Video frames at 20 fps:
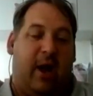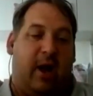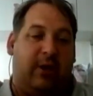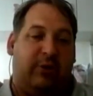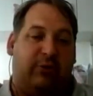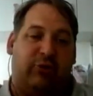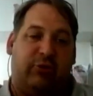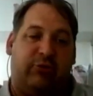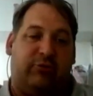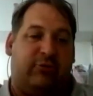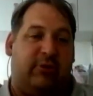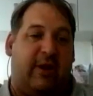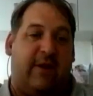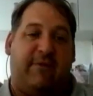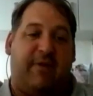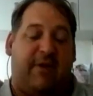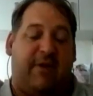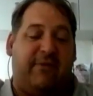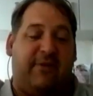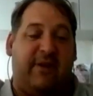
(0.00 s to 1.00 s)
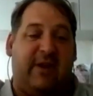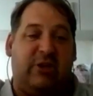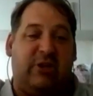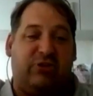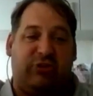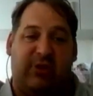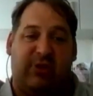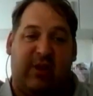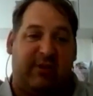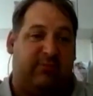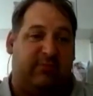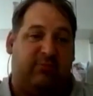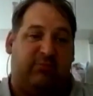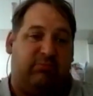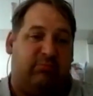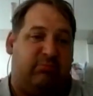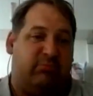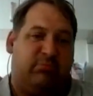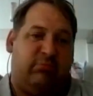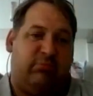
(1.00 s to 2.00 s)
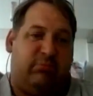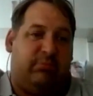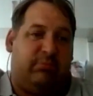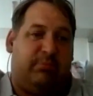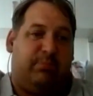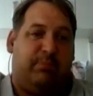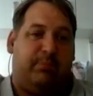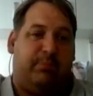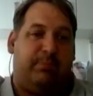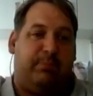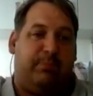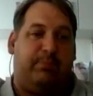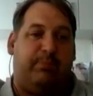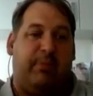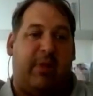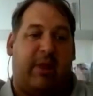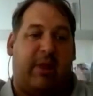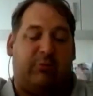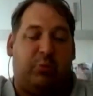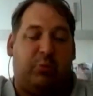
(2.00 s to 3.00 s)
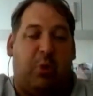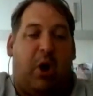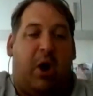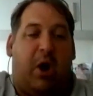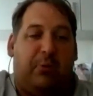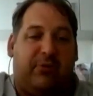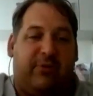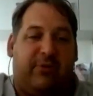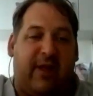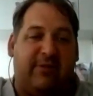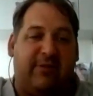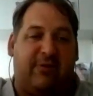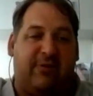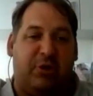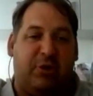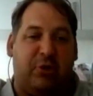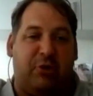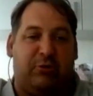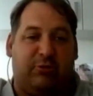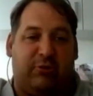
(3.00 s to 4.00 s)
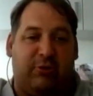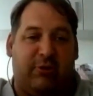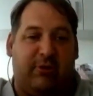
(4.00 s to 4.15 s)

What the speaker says: I just, if I finish, then that's what I was there to do,